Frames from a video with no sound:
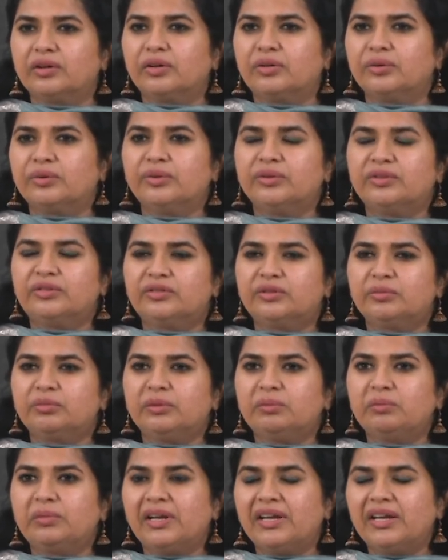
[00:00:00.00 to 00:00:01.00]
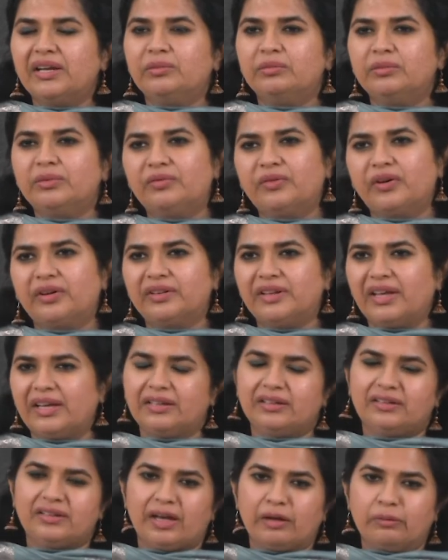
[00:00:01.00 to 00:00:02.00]
who is to be blamed for the
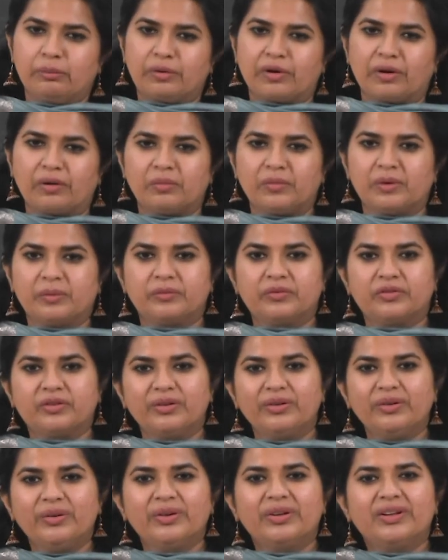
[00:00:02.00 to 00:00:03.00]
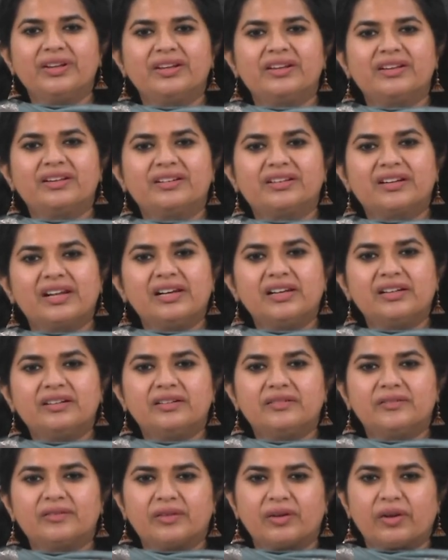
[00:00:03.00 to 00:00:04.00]
entire problem. So,
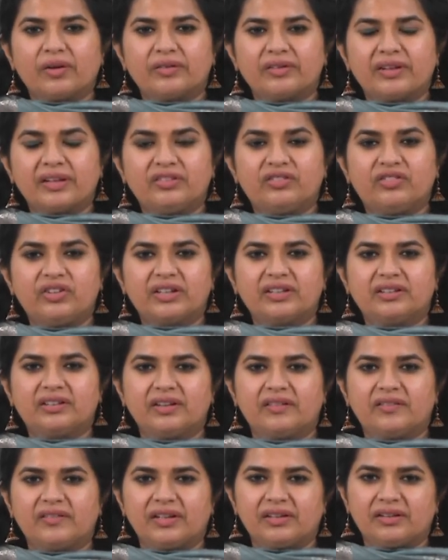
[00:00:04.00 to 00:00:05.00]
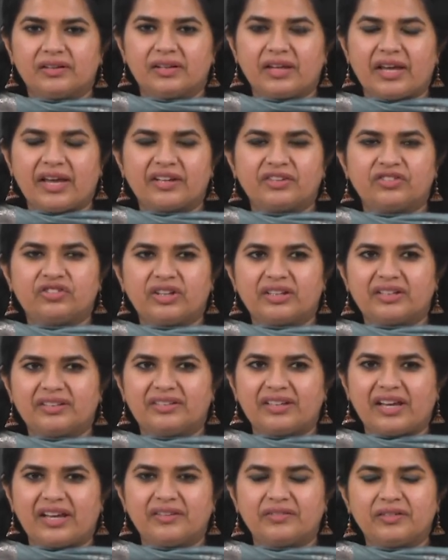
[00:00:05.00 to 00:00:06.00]
relative clause,
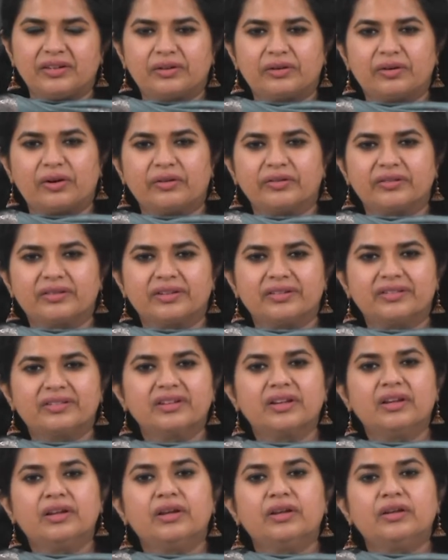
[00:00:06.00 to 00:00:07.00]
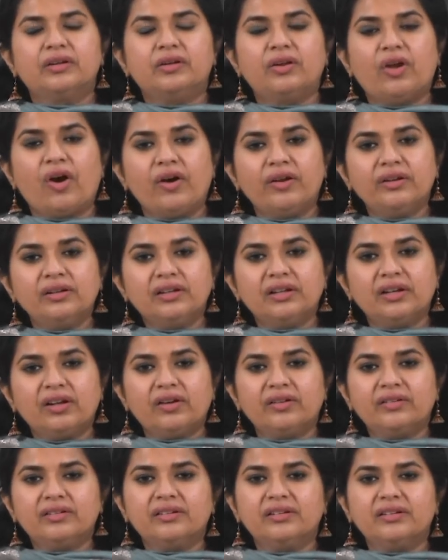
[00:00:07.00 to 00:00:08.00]
adjectival clauses, noun
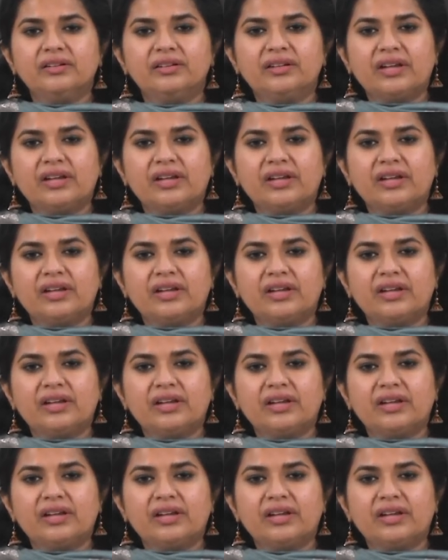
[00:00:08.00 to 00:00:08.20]
clauses,